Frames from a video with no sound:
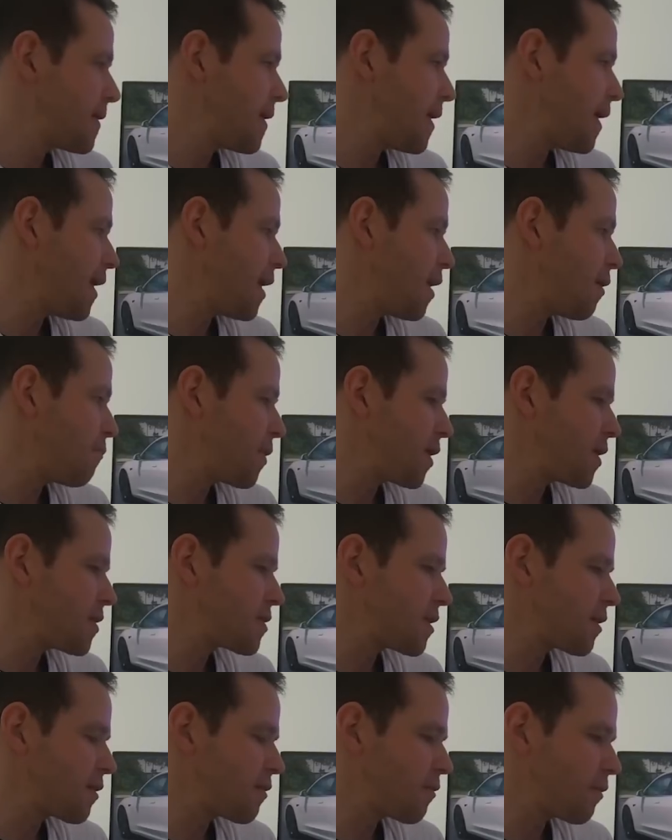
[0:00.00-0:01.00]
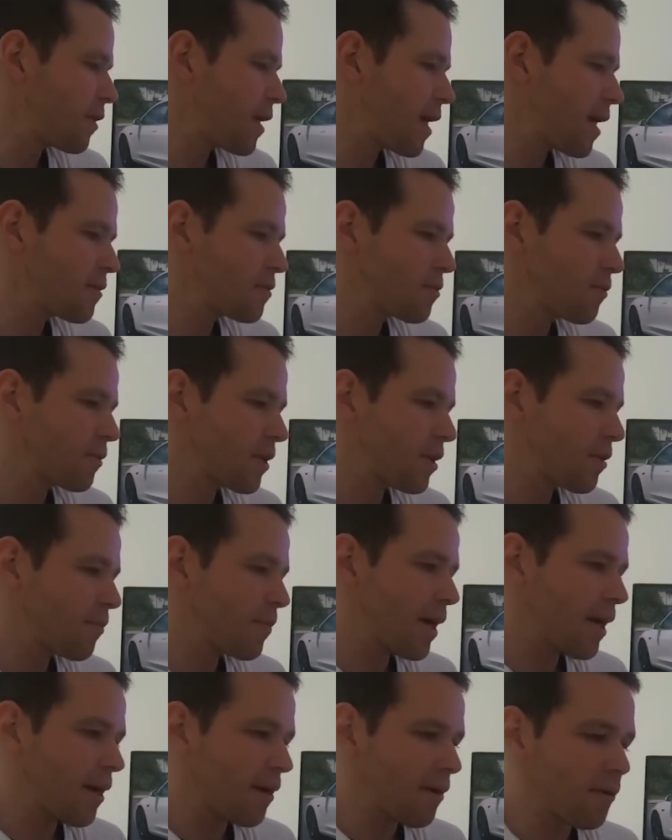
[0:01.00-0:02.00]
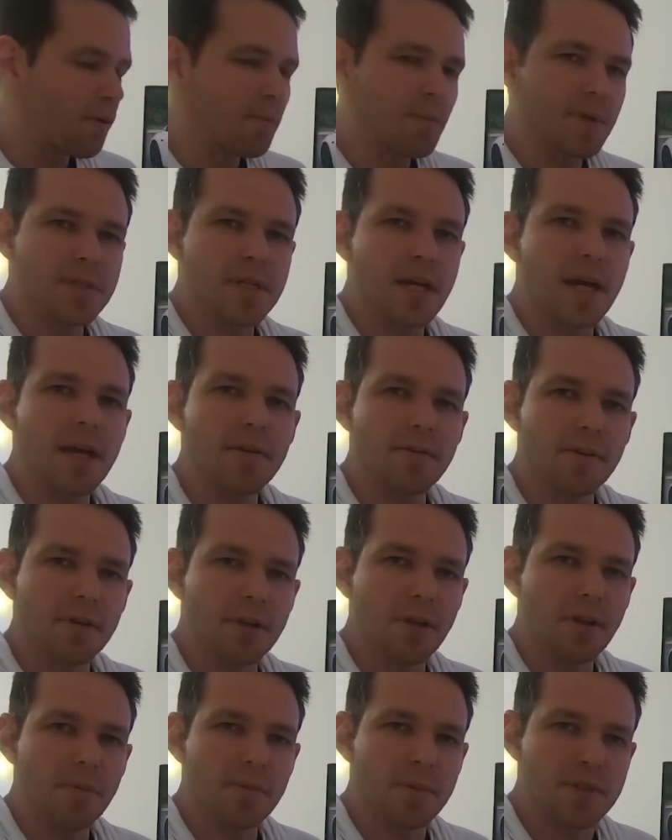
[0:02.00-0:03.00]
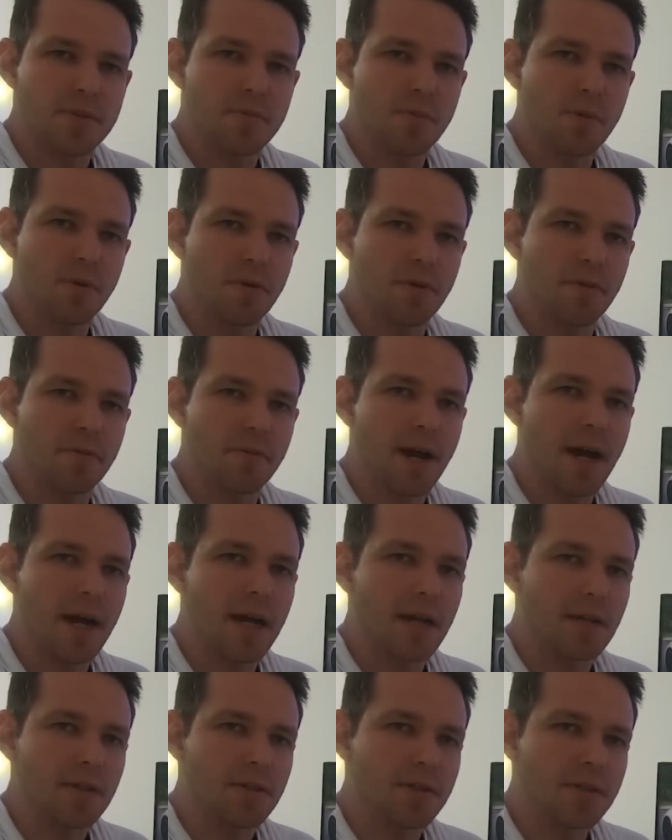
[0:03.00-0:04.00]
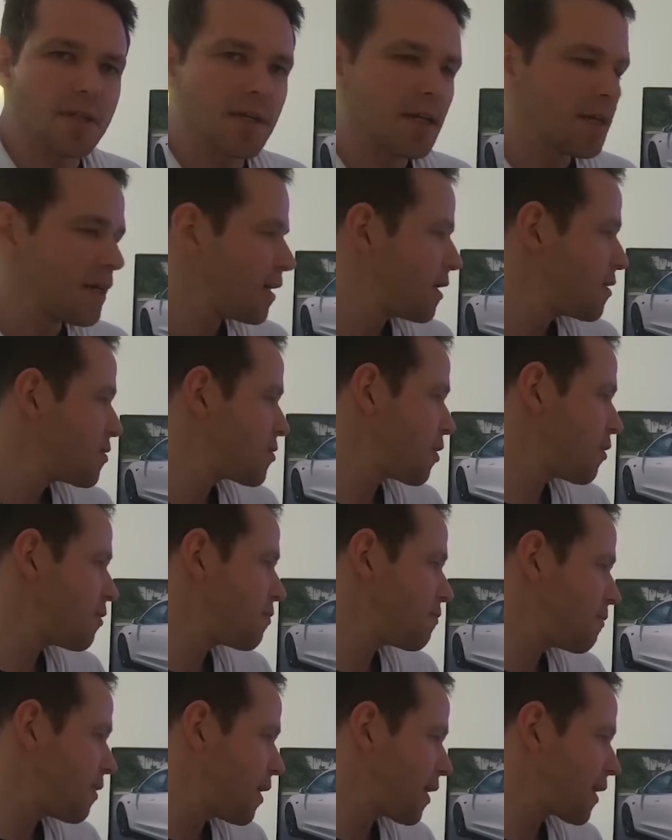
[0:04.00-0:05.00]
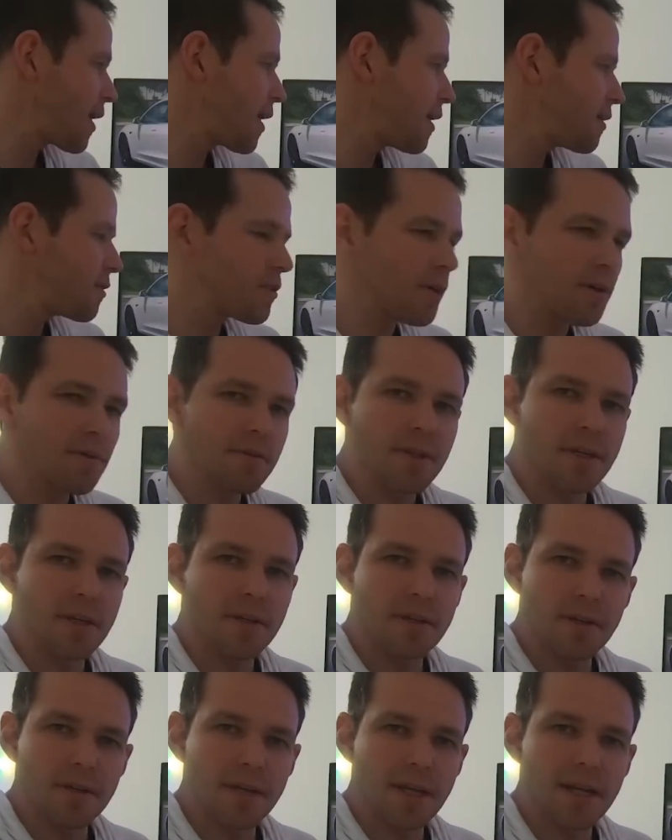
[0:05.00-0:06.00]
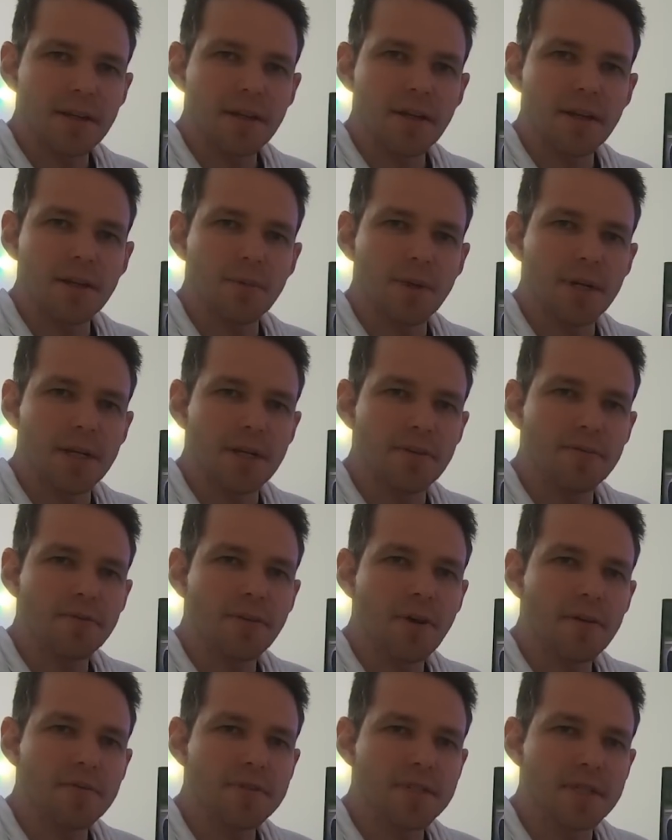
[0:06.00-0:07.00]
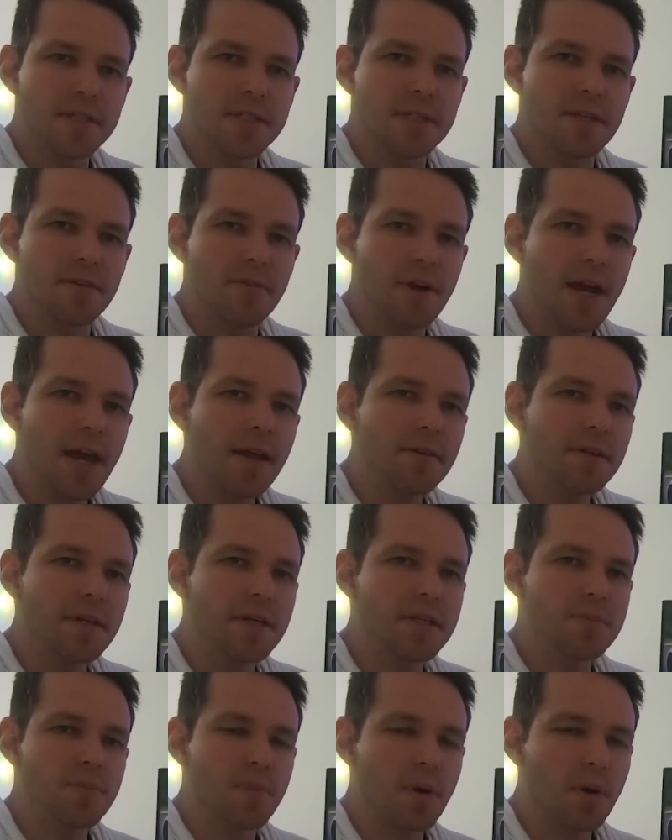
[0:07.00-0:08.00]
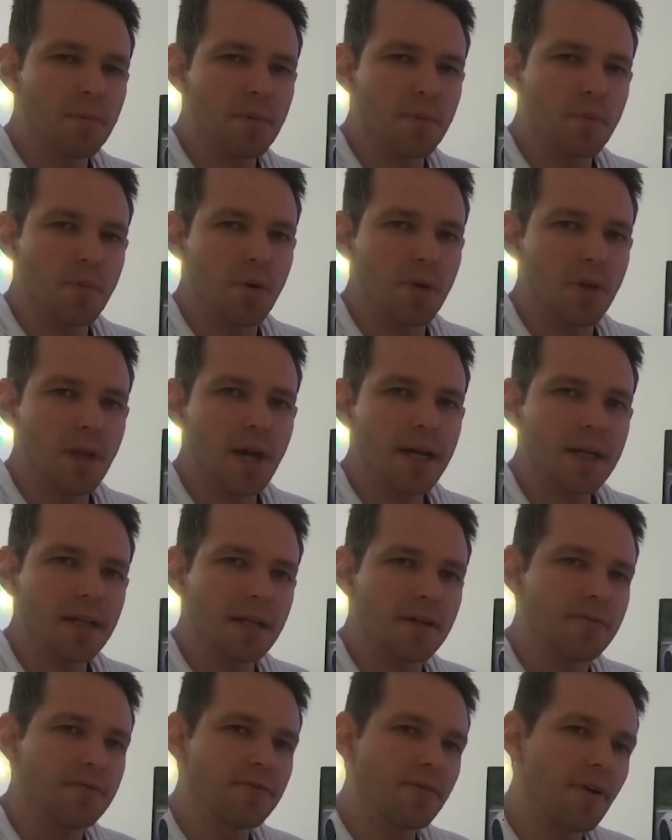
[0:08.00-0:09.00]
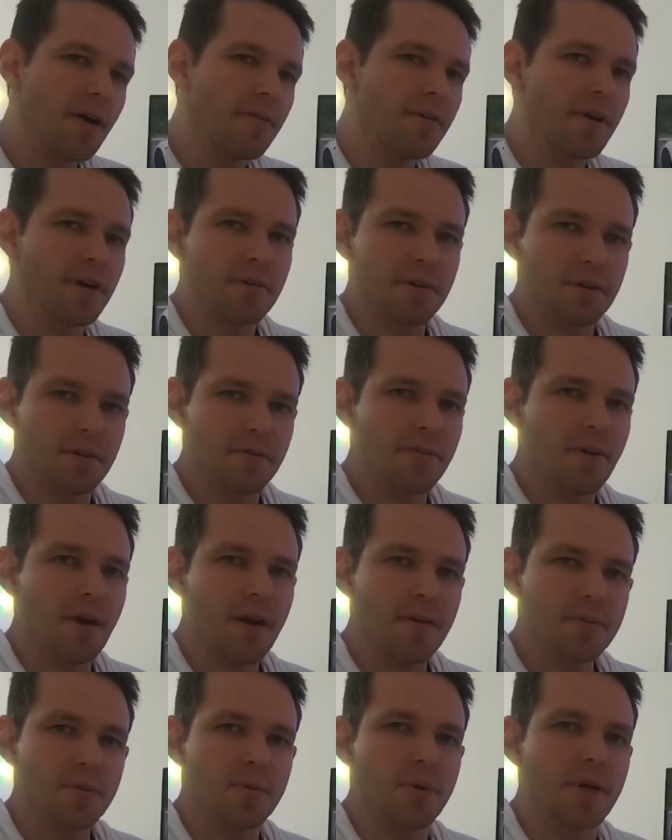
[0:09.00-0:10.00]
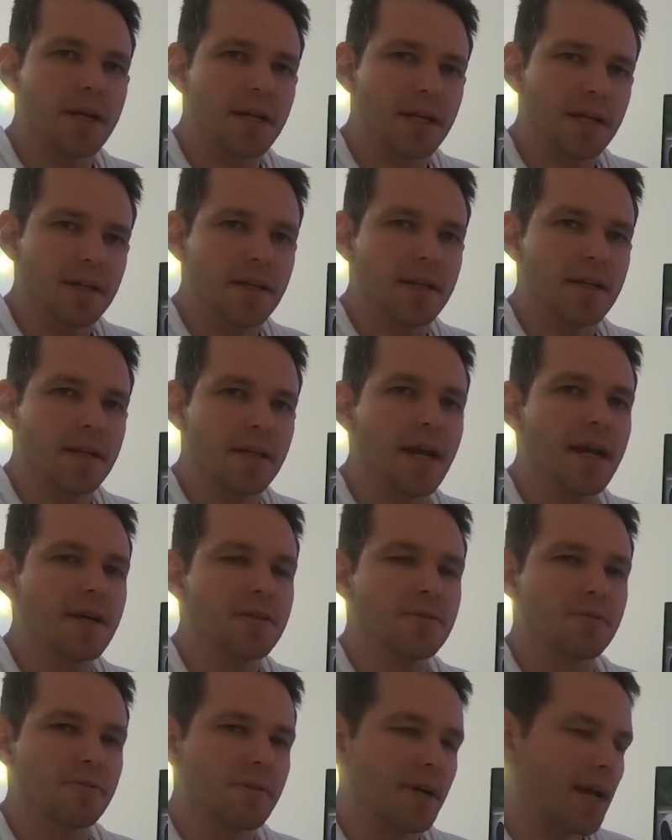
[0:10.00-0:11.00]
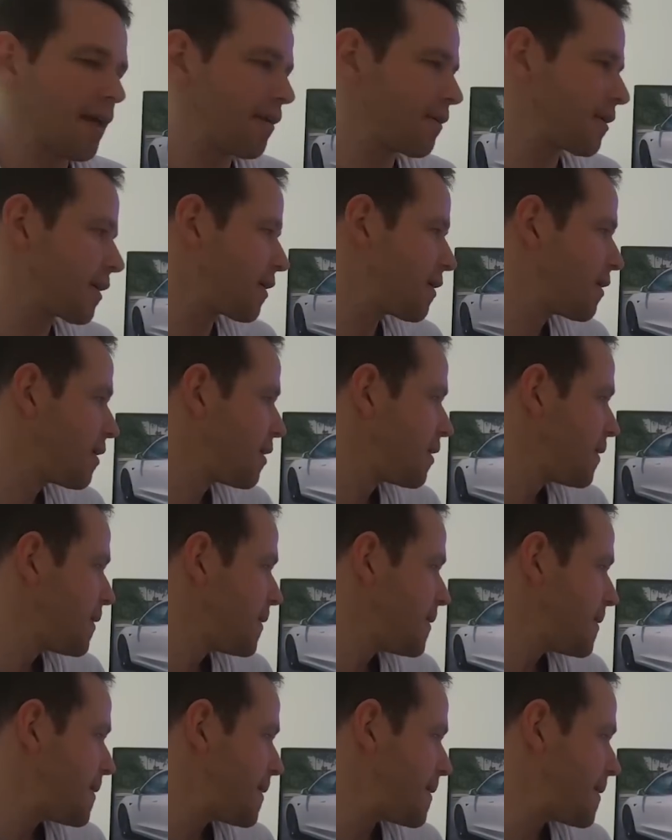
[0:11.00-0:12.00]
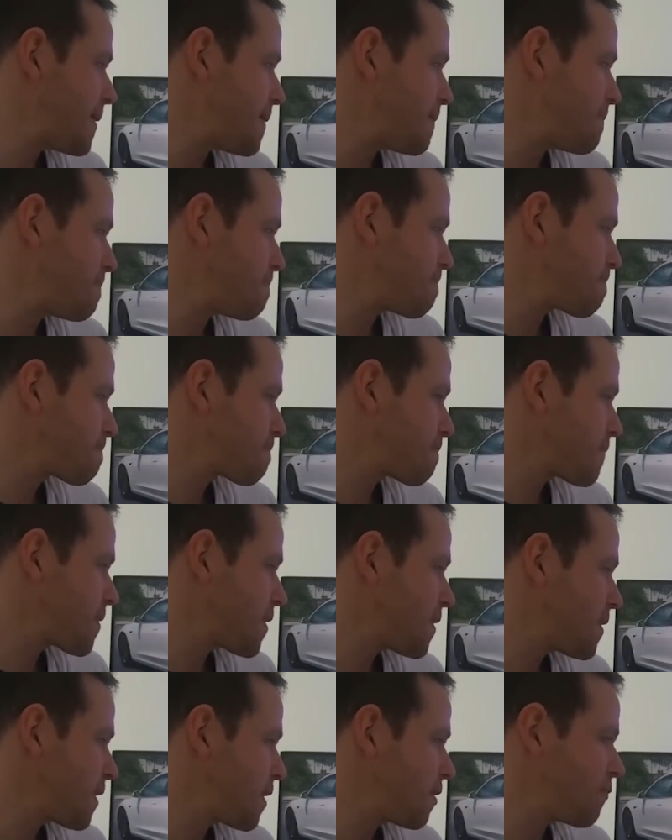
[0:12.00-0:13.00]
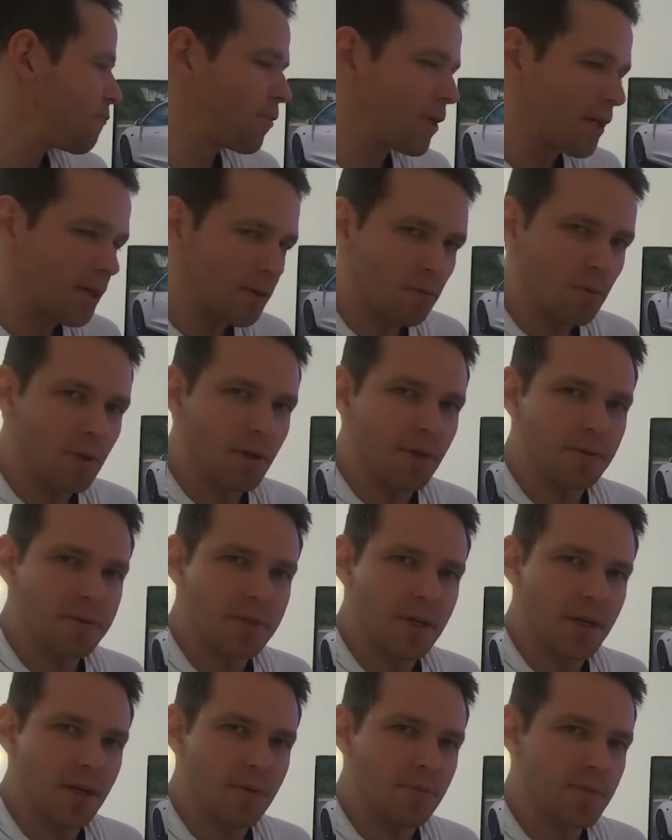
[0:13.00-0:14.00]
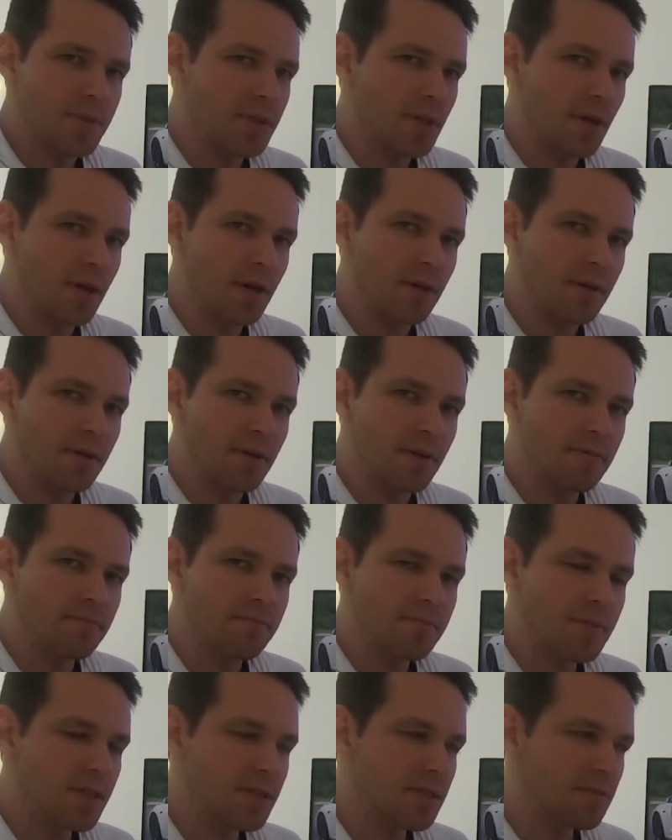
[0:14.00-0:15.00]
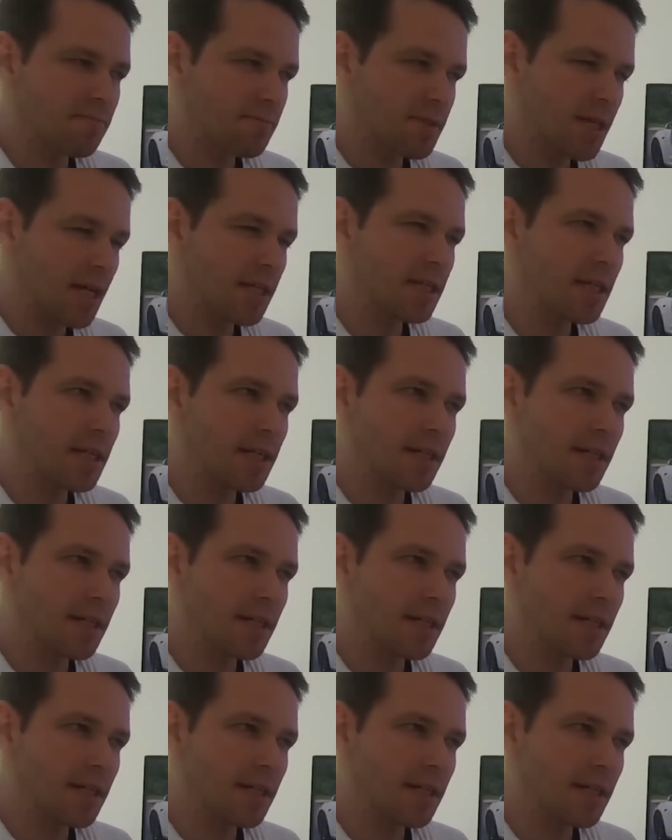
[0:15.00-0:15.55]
is that you're now talking about almost 100 kilometers more of range. So again, don't think you're getting anywhere near 560 in reality. It's probably more likely 500 to 520 in actual reality, in real world terms. So just take that